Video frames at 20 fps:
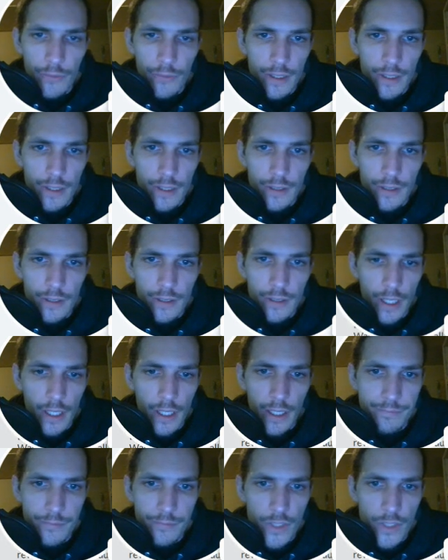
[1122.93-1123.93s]

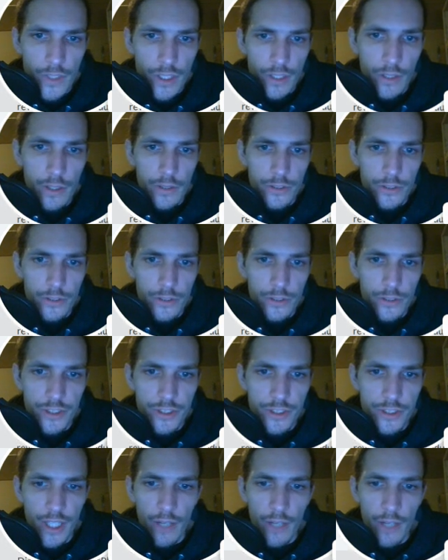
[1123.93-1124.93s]
Do yourself a
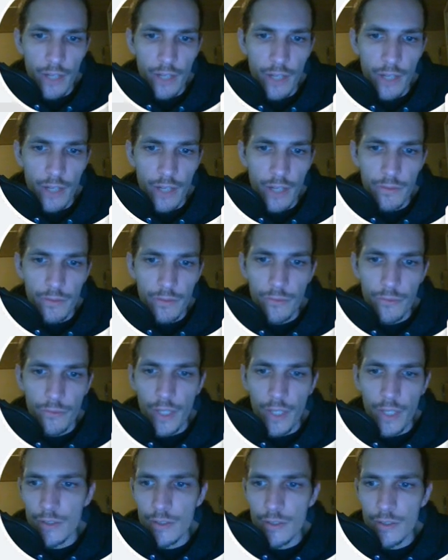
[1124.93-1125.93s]
favor, just stay
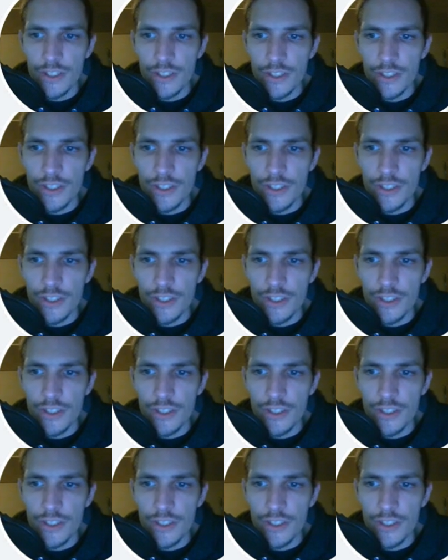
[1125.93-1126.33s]
away from his